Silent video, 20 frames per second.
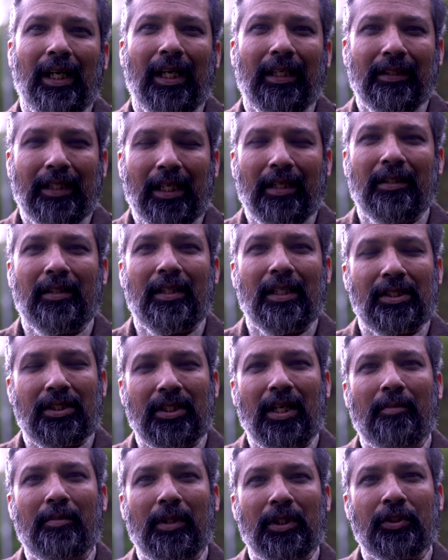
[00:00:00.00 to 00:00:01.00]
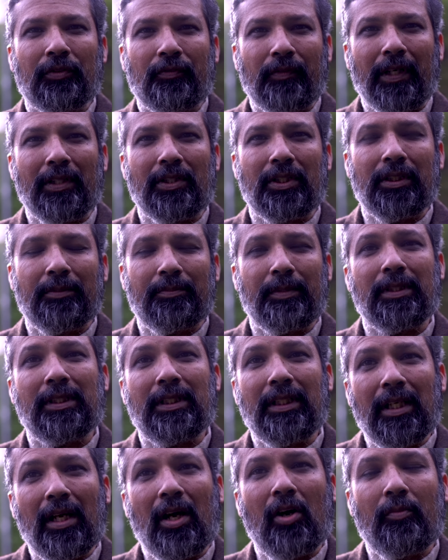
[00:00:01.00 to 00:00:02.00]
and then establish friendship and
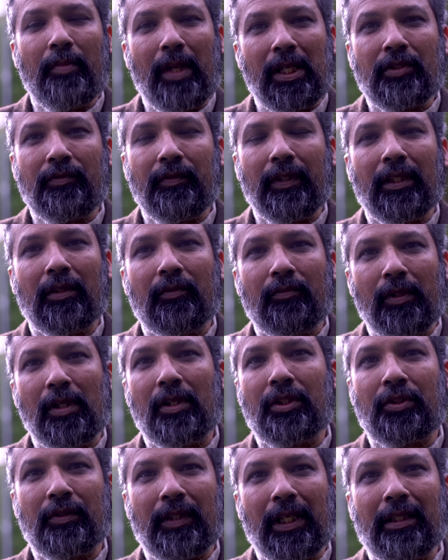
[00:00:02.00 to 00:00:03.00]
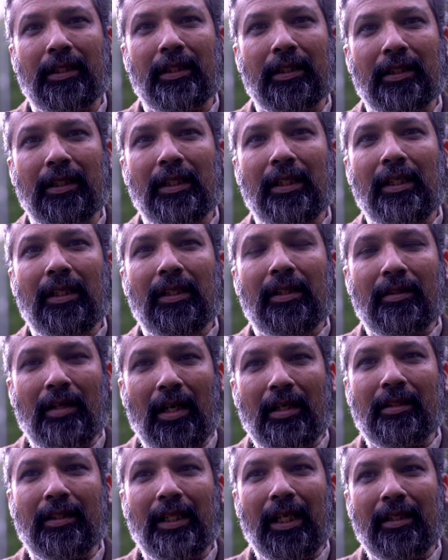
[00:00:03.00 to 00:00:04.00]
see how best we can work together
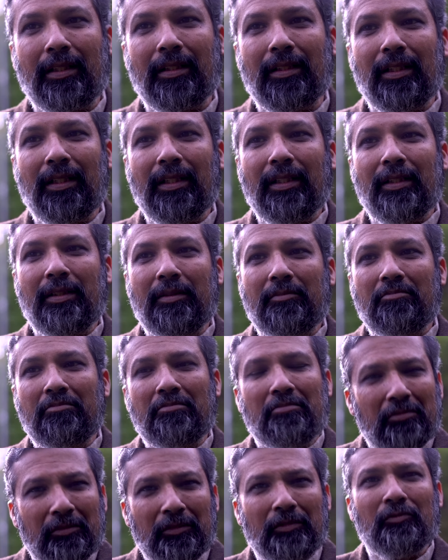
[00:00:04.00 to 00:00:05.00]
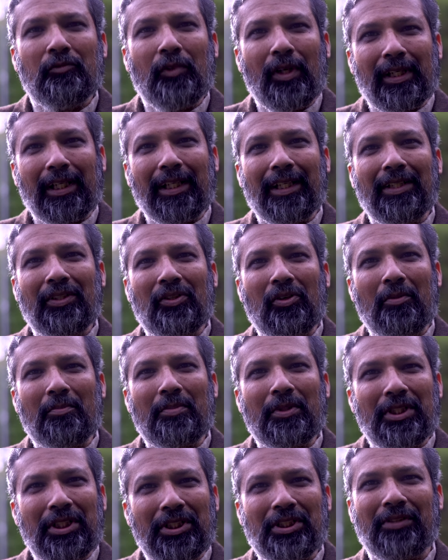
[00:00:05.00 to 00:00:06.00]
rather than working in
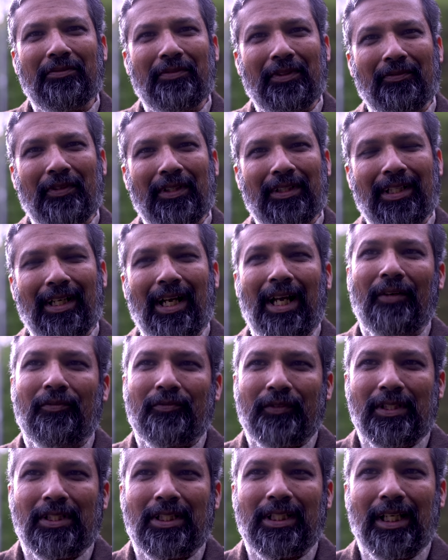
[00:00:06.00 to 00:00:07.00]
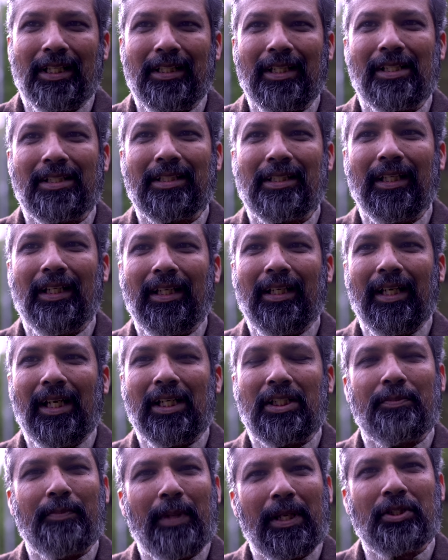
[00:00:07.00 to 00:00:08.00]
competition with one another. I often say this,
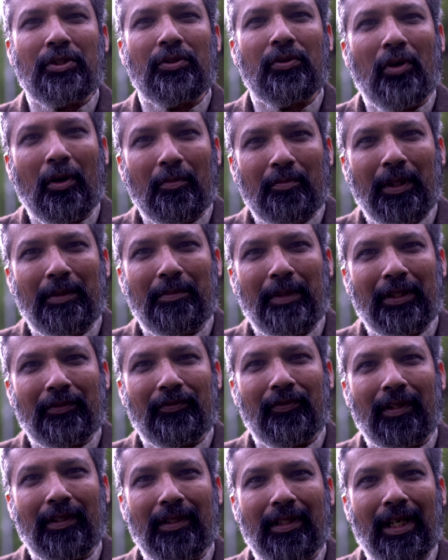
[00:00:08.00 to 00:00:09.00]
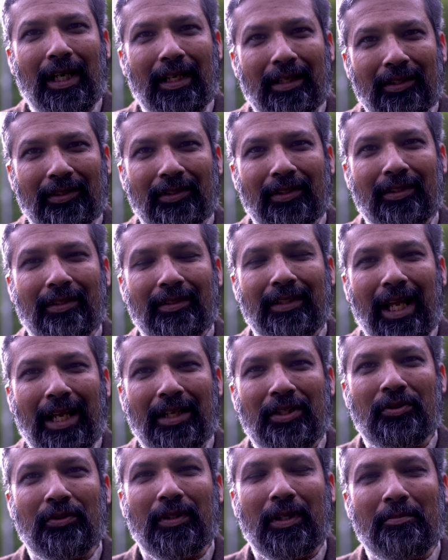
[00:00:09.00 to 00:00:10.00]
it's best to compliment one another
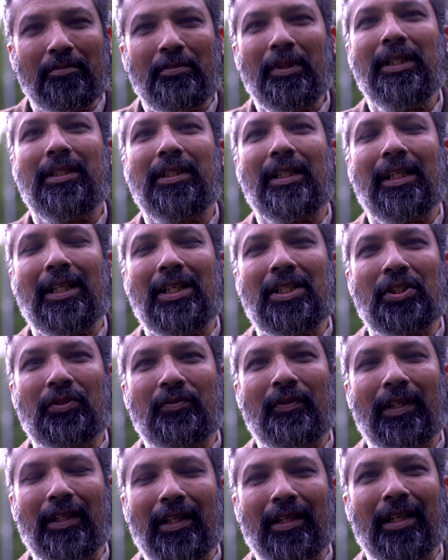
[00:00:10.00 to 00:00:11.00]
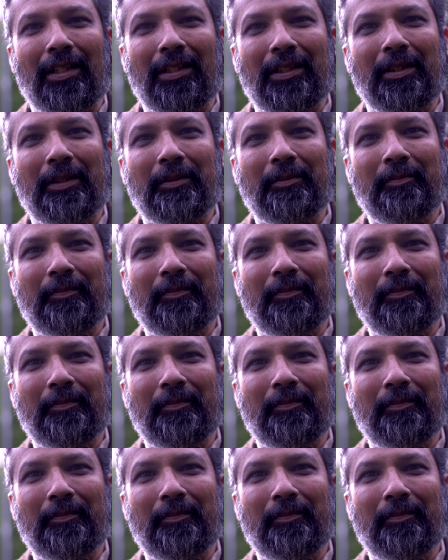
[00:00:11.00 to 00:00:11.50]
than to compete against one another.